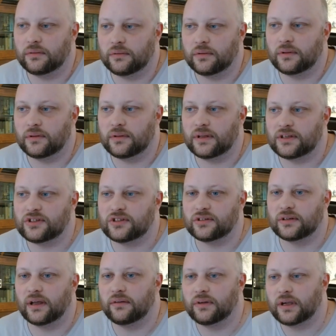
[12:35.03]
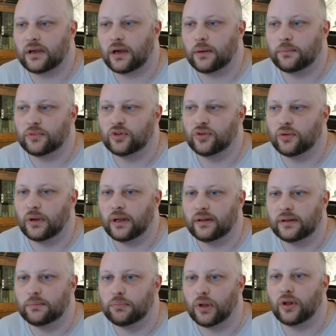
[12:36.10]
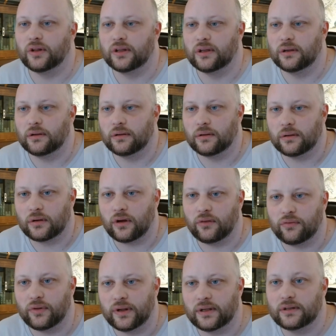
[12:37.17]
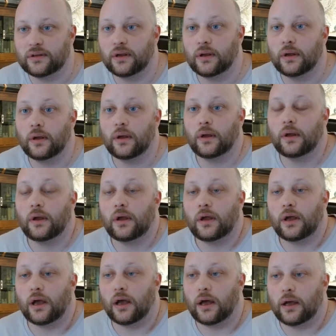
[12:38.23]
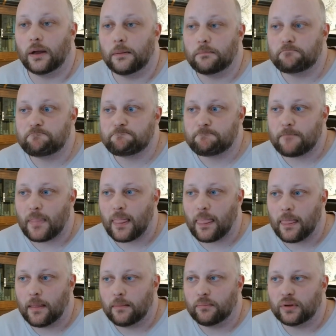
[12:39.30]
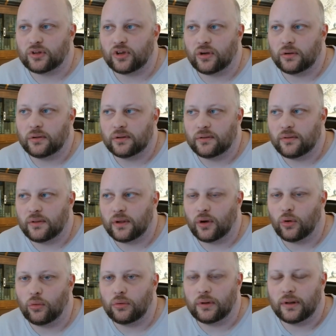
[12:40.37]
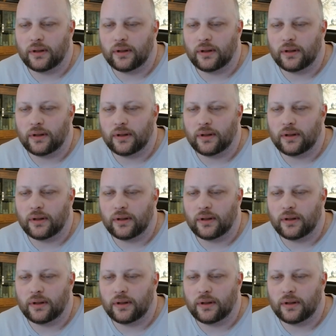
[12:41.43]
this never come to any bloody conflict. But the whole